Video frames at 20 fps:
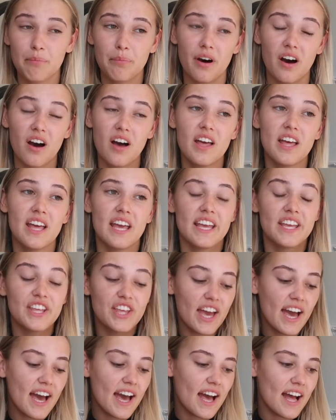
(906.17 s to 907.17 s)
But
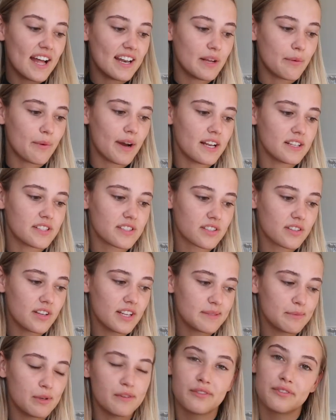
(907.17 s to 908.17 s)
yeah, anyway, let's
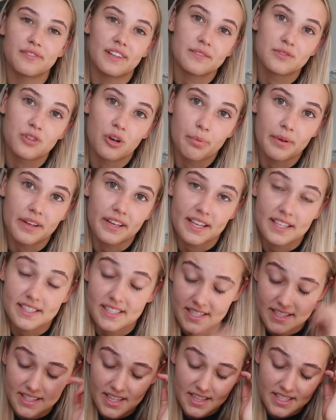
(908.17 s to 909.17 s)
let's move off that topic. It's
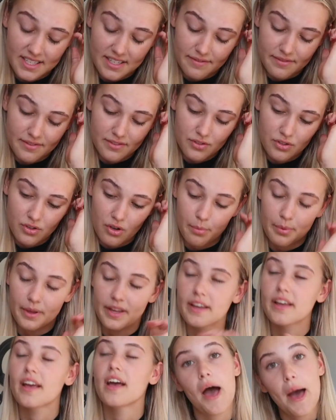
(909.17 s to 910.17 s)
a sensitive topic.